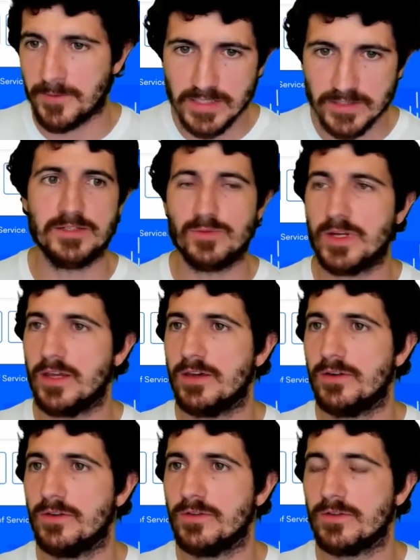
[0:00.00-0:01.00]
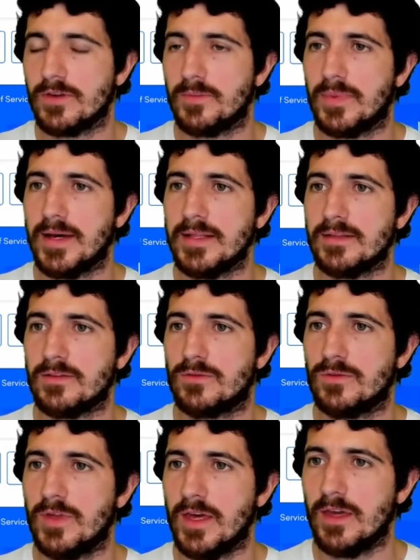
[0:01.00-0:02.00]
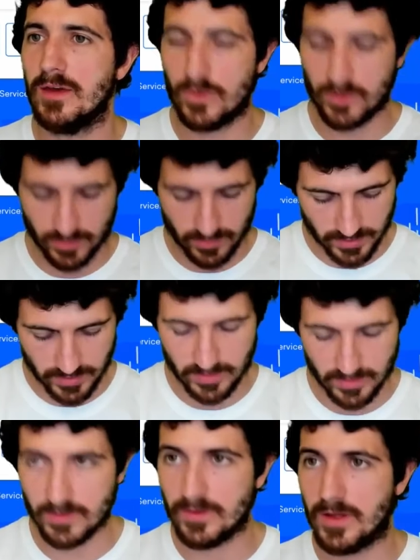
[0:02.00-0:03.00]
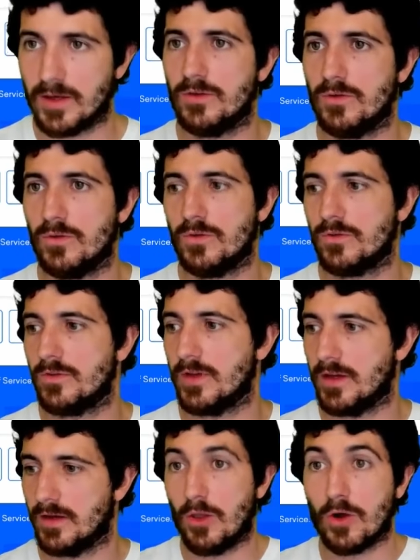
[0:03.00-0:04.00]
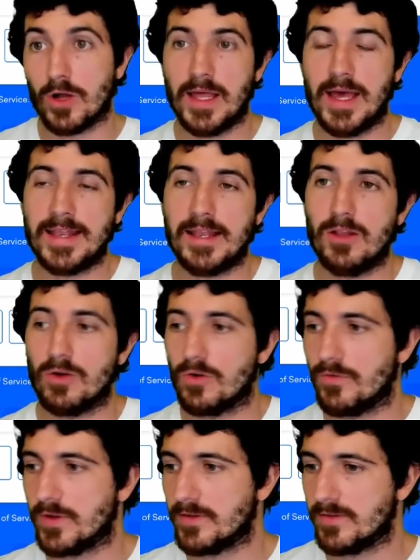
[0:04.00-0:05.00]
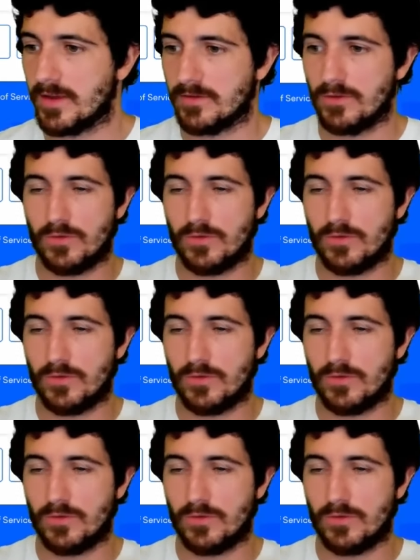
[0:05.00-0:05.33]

This is what I use, but today we're going to use a local analog of these things.